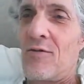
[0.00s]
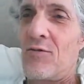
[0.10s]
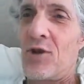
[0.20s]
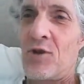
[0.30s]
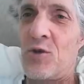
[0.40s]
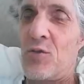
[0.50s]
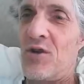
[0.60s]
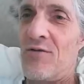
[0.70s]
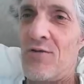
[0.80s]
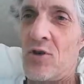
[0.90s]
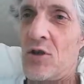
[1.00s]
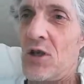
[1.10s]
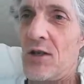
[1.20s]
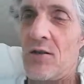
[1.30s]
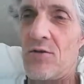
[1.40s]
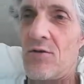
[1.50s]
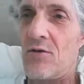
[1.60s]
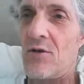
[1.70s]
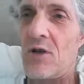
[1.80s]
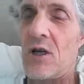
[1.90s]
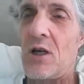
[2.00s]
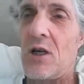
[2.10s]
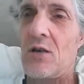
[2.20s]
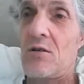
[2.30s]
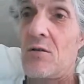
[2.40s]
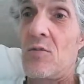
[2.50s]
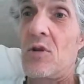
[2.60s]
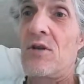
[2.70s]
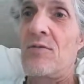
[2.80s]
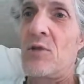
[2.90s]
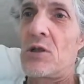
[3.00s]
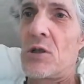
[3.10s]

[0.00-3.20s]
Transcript: recipe for good health. It's unbelievable,